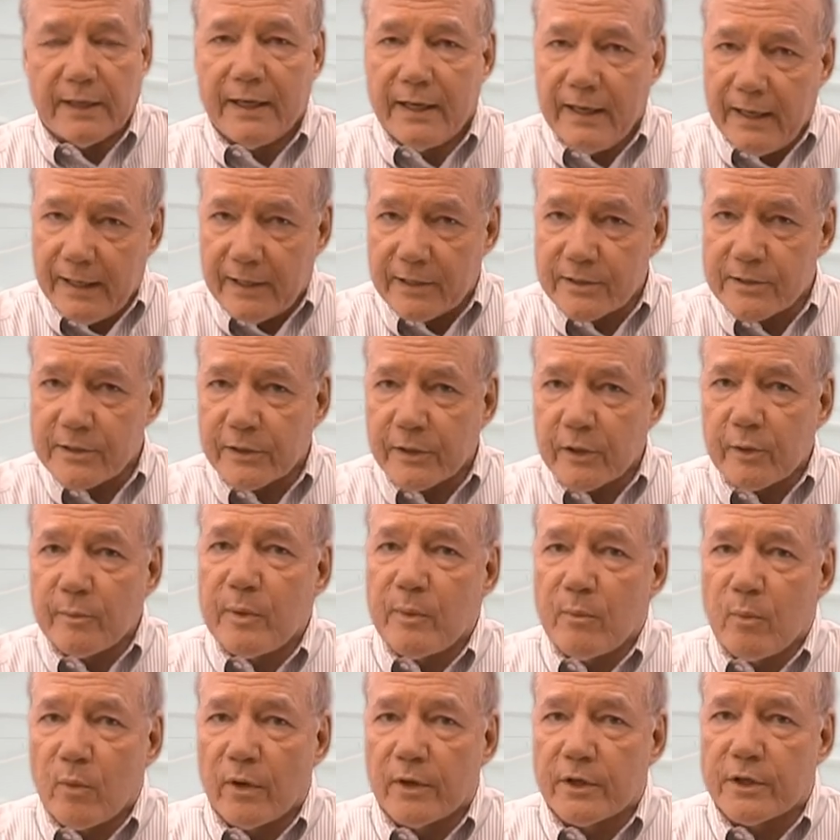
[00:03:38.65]
It is a little bit
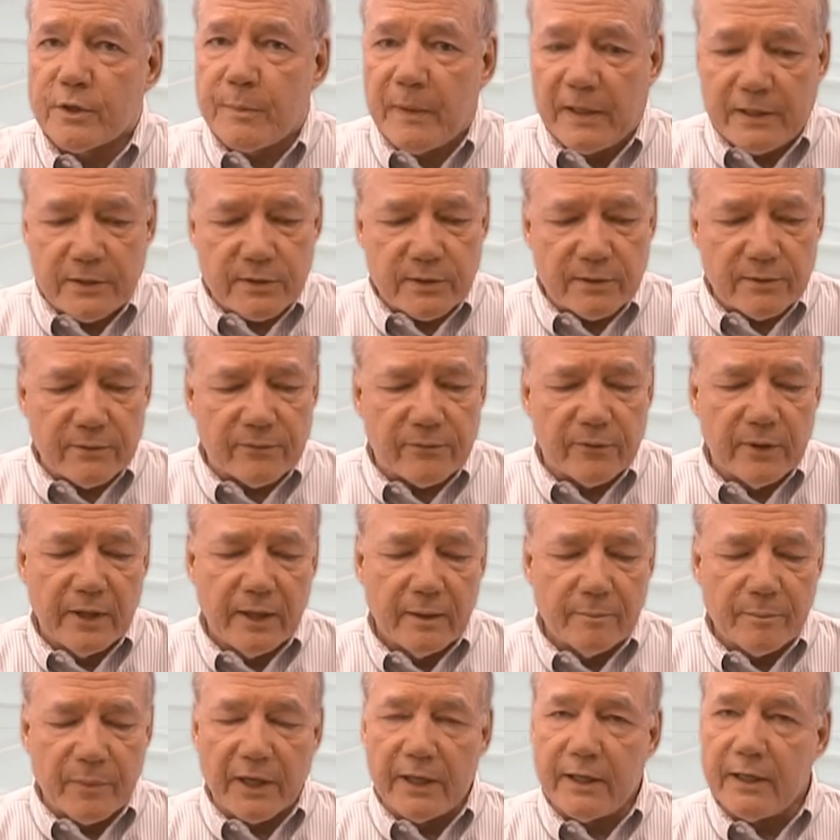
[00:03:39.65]
more expensive,
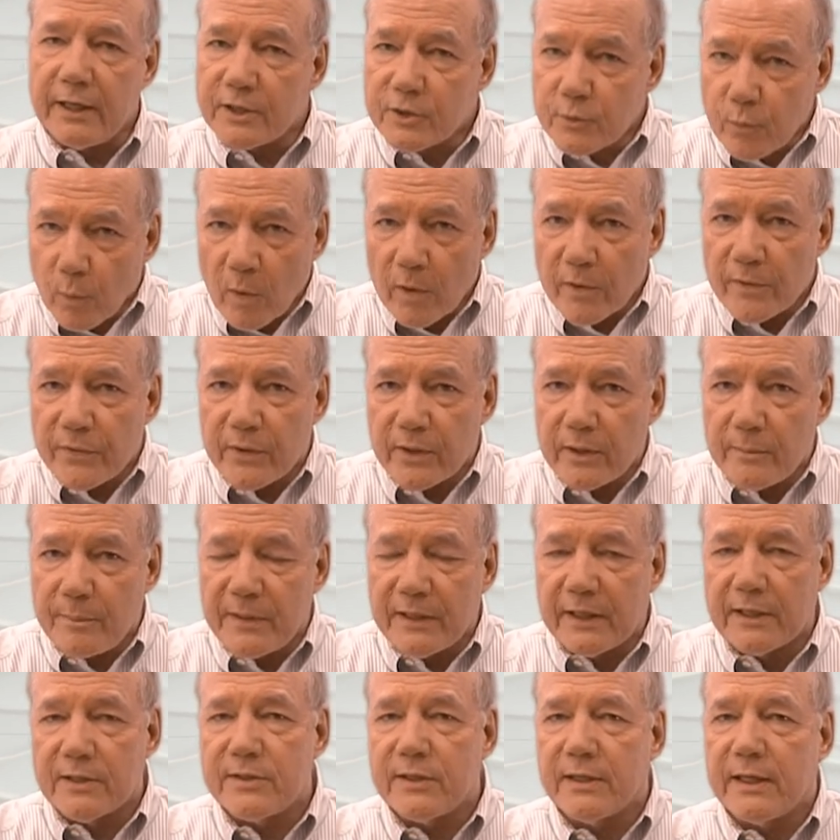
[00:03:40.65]
but it's worth it
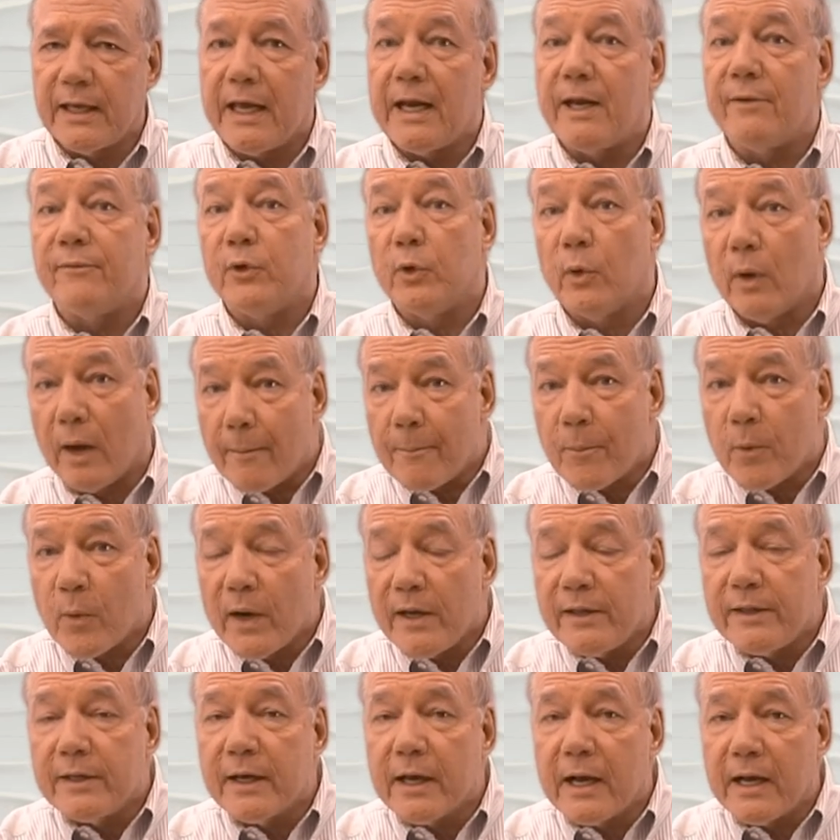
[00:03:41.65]
because, again, if you
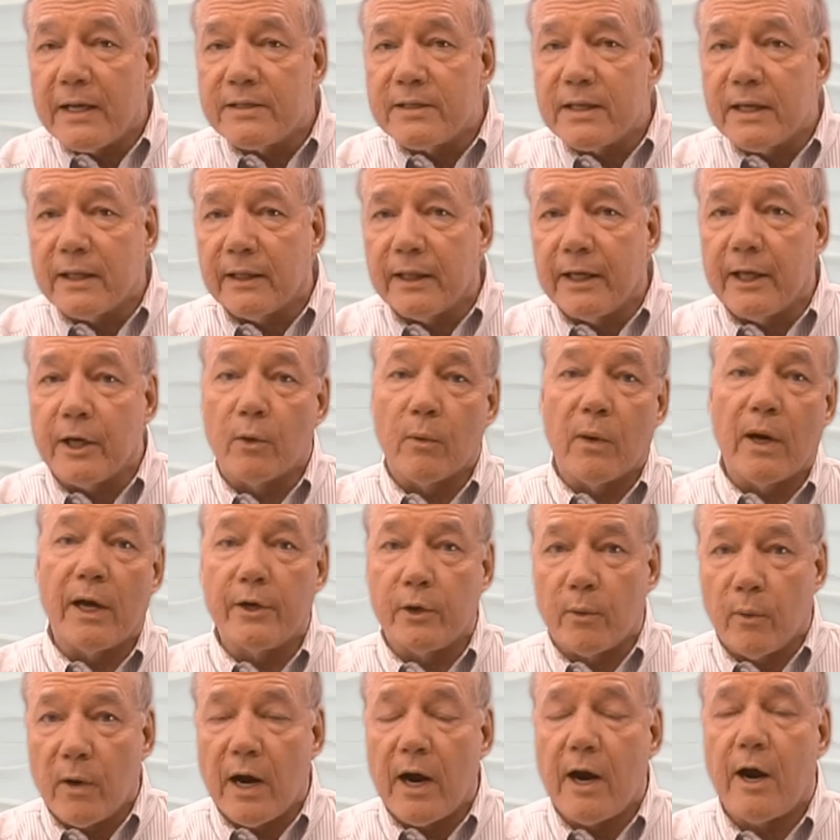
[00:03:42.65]
upgrade the content later on
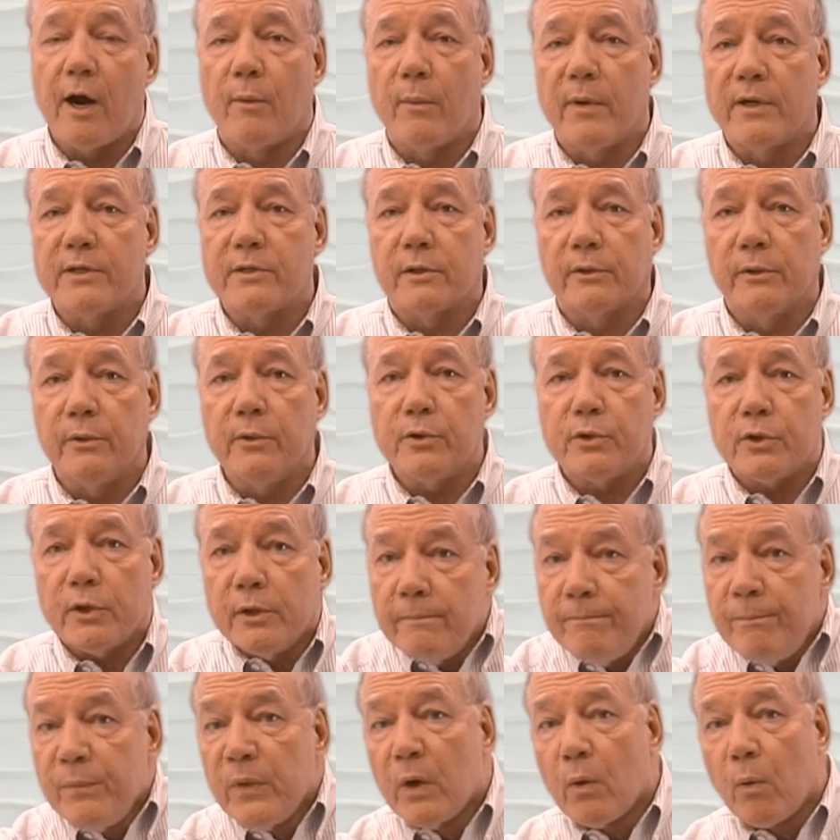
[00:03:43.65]
to a higher
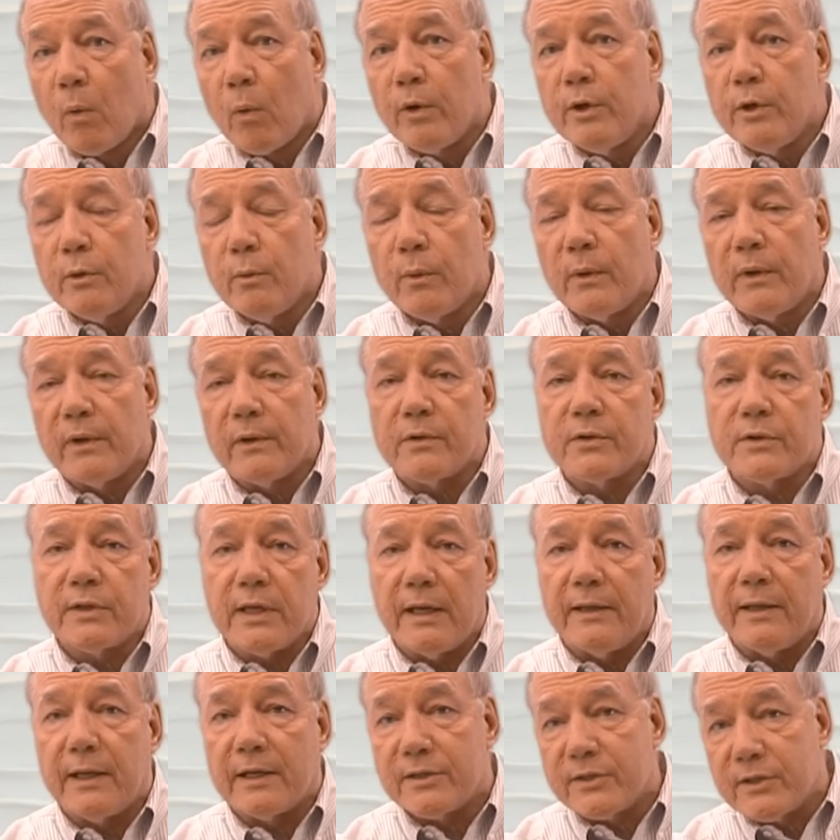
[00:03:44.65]
resolution or you want to
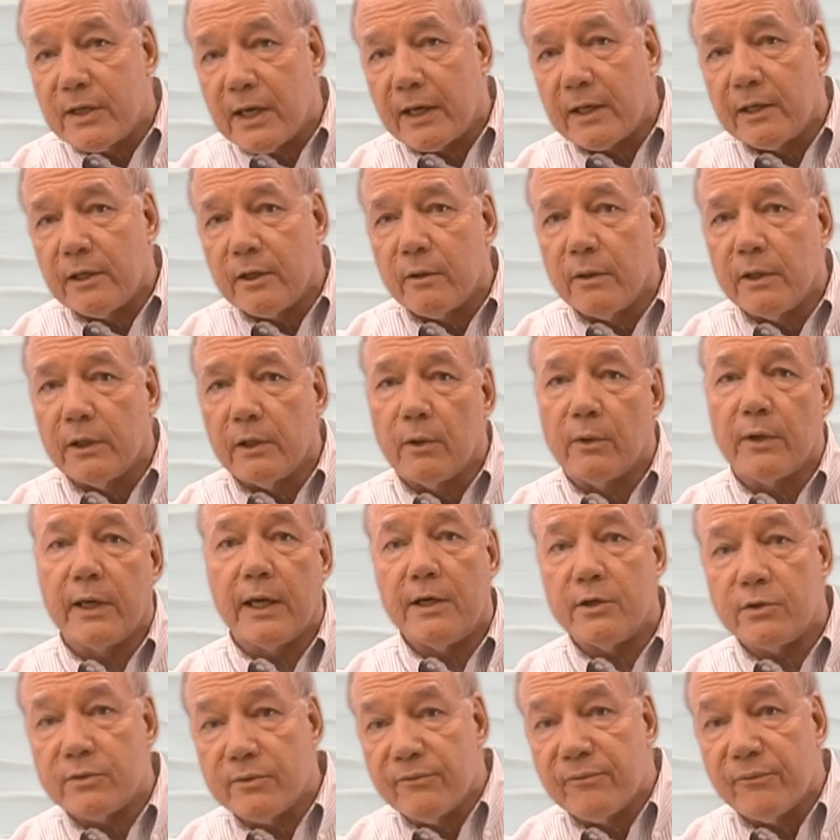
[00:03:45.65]
extend that secondary
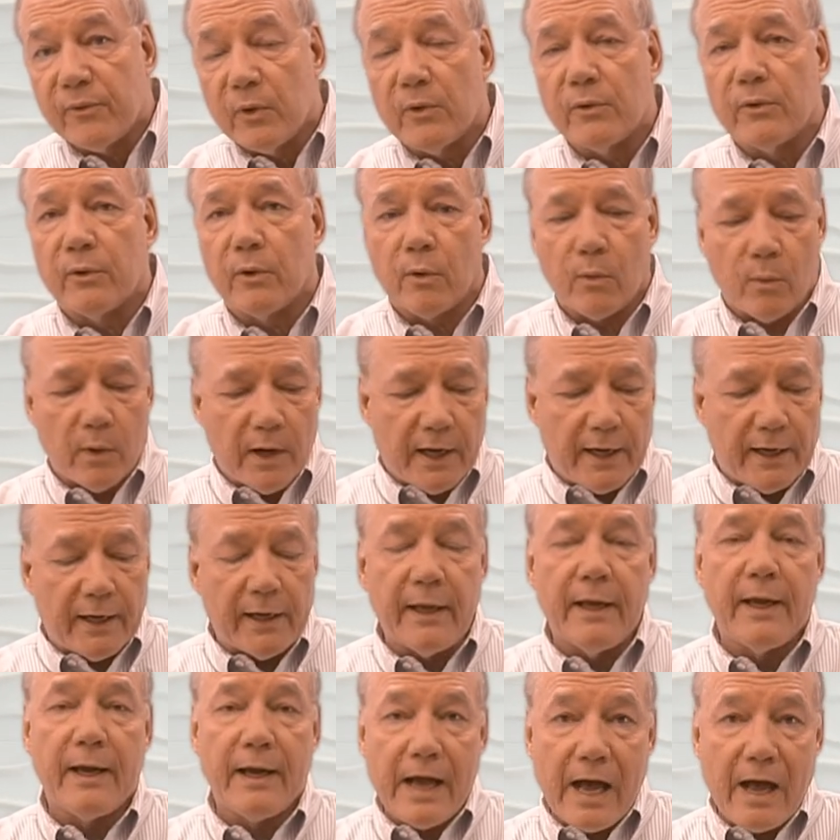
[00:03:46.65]
location further away,
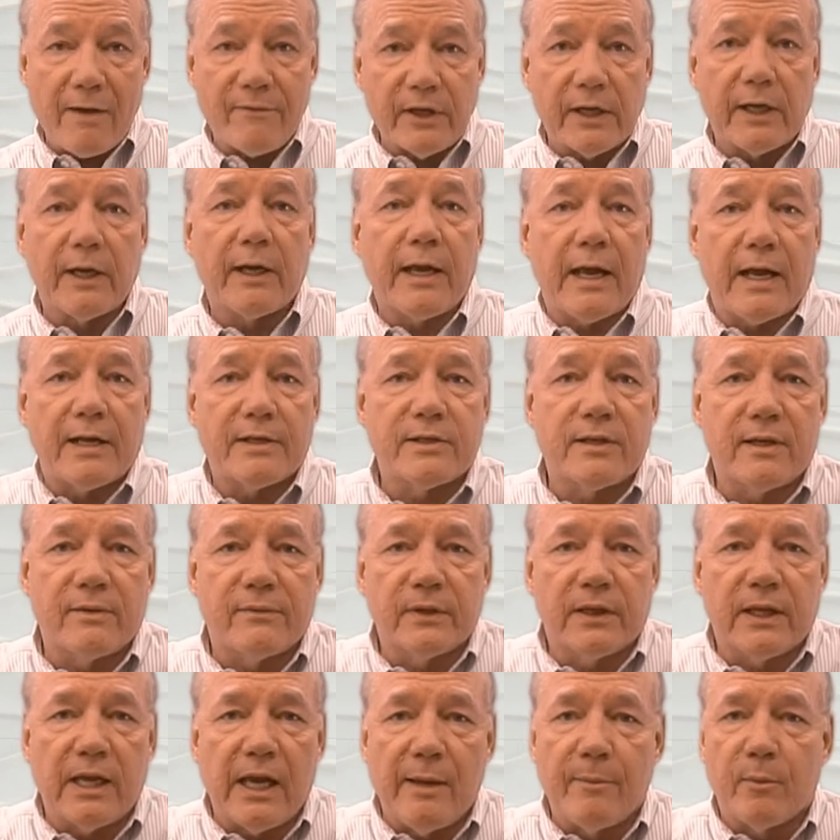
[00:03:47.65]
having a Cat 7
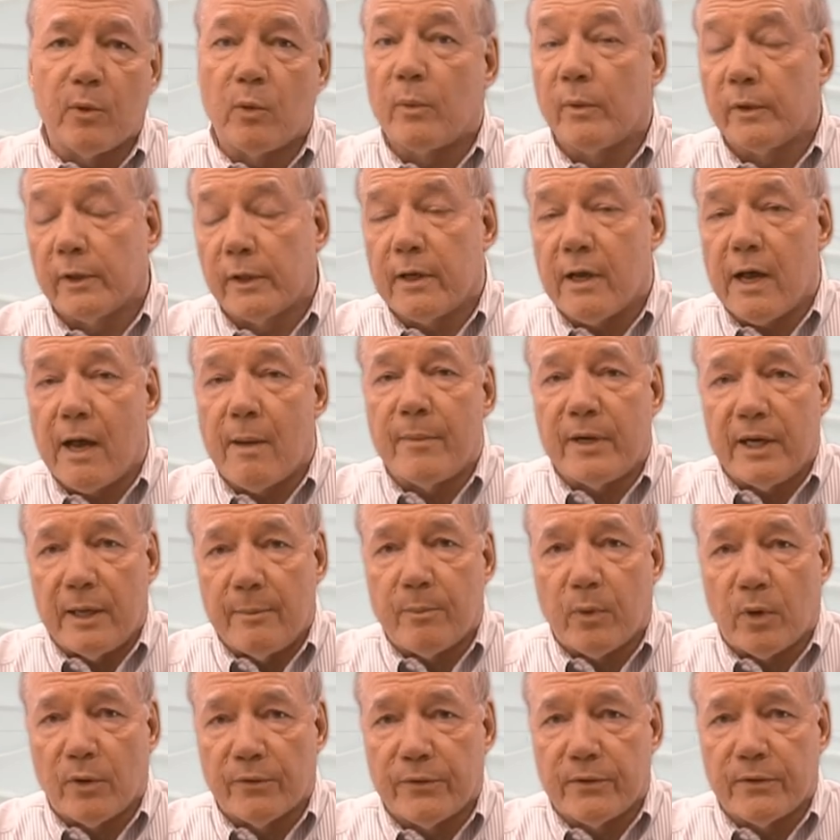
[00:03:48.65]
cable will accommodate
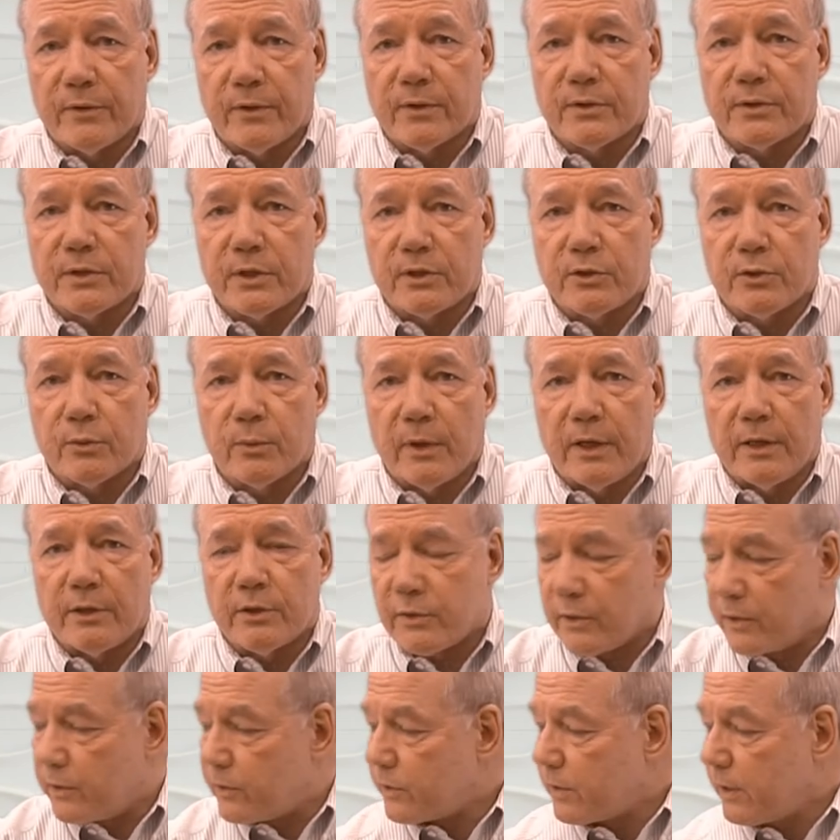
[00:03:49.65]
both of those
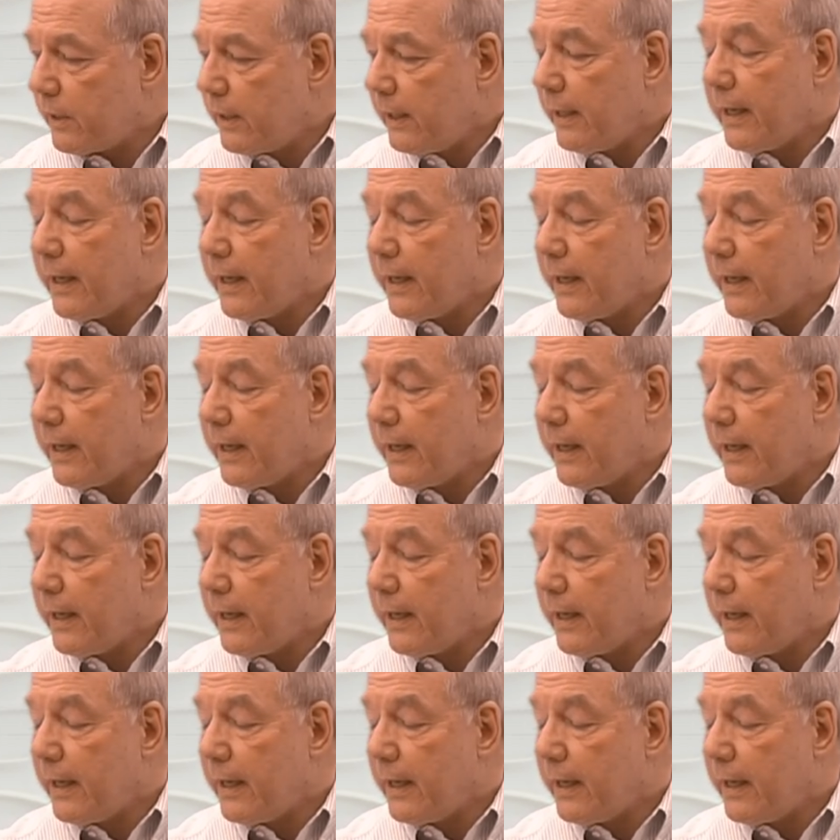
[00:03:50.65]
situations.